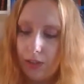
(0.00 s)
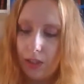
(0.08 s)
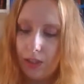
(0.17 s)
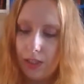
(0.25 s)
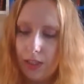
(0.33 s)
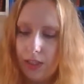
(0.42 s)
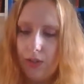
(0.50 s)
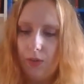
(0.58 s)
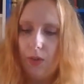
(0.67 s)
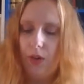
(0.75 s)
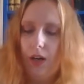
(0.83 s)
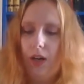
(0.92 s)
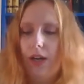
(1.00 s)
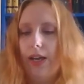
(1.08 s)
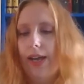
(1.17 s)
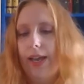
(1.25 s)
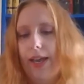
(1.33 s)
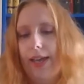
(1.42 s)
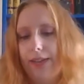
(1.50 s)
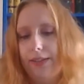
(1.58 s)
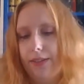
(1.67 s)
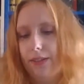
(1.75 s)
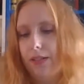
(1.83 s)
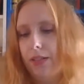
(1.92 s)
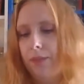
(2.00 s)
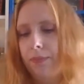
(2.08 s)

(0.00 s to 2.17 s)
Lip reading: Londonor, and